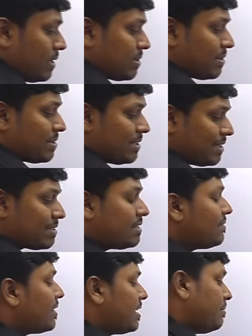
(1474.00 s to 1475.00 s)
So 6
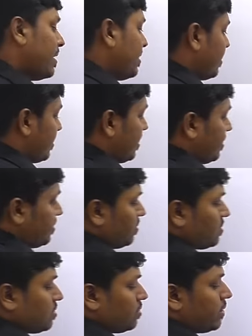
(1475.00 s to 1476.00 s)
divided by 32.
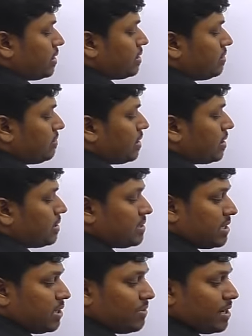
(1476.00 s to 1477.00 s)
So question mark
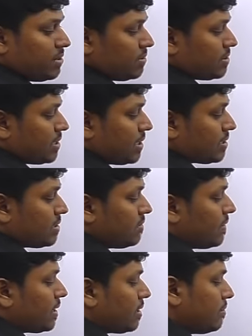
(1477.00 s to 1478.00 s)
is equal to 6
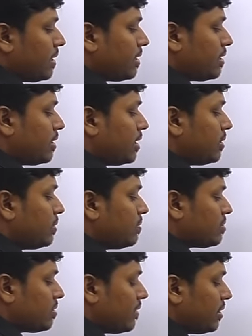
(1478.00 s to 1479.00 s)
divided by
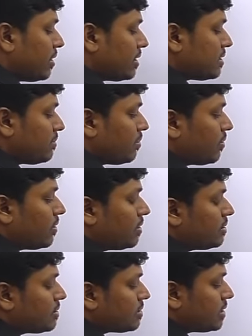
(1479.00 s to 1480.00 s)
32. So when you
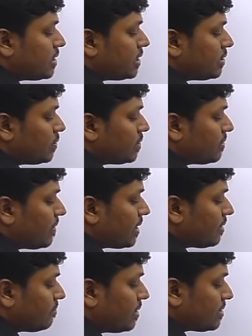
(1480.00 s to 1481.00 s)
reciprocal this, 32
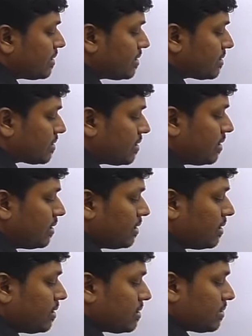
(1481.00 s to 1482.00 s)
divided by 6
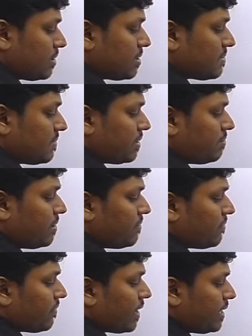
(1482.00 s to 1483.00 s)
So this will be
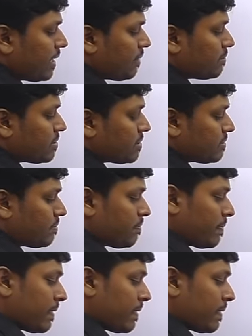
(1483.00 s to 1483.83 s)
5 times.